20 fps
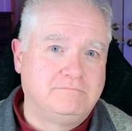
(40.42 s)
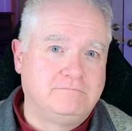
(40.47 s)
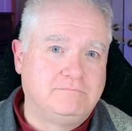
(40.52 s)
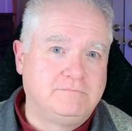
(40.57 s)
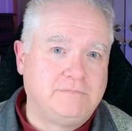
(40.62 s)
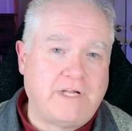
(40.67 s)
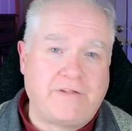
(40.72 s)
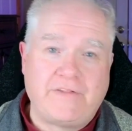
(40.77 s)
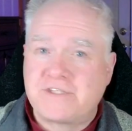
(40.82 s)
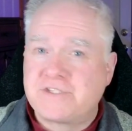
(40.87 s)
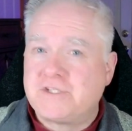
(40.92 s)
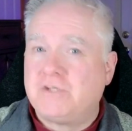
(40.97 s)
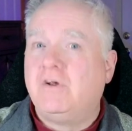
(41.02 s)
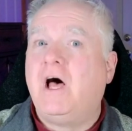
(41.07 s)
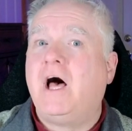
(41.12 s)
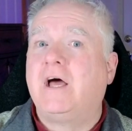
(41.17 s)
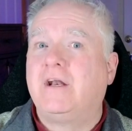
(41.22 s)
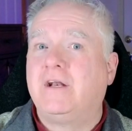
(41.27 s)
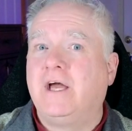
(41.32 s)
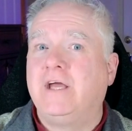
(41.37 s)
Now that's a
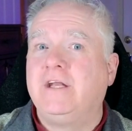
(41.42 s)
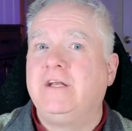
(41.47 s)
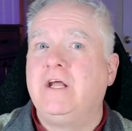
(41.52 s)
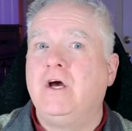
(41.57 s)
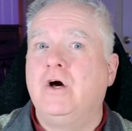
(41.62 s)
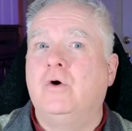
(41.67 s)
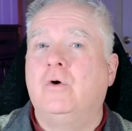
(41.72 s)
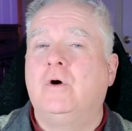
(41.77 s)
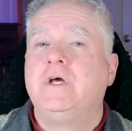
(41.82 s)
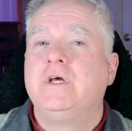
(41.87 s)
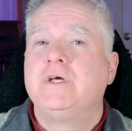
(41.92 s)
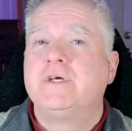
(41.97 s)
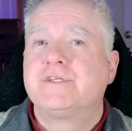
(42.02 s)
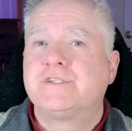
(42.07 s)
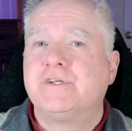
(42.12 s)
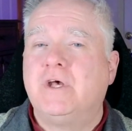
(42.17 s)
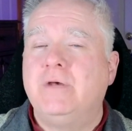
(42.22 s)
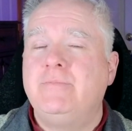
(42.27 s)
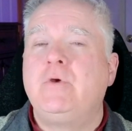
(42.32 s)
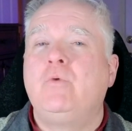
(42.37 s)
lot, I know,
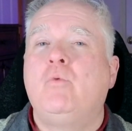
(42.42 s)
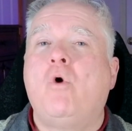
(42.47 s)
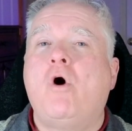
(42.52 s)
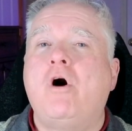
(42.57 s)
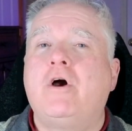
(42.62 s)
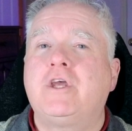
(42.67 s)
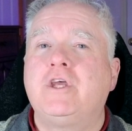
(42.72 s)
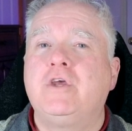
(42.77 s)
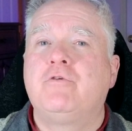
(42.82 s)
so let me walk